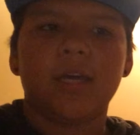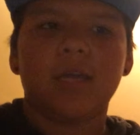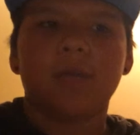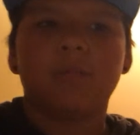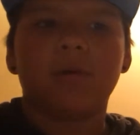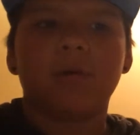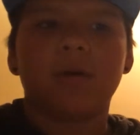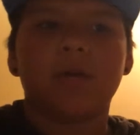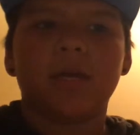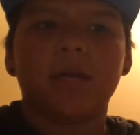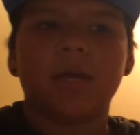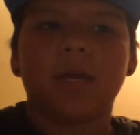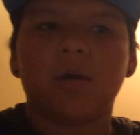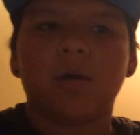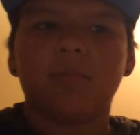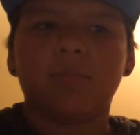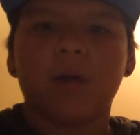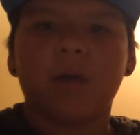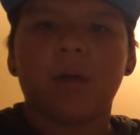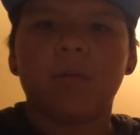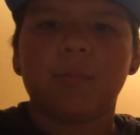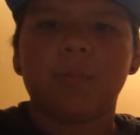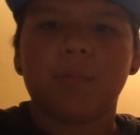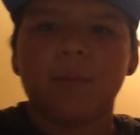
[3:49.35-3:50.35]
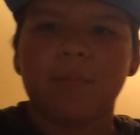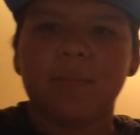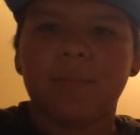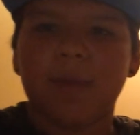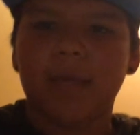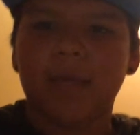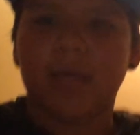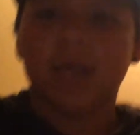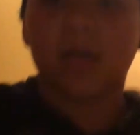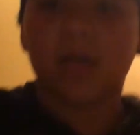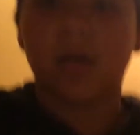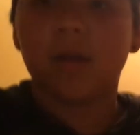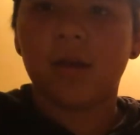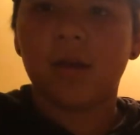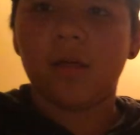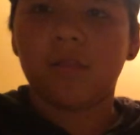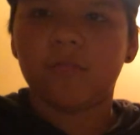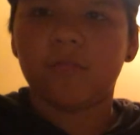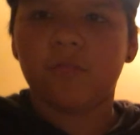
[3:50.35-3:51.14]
but I'll probably be making another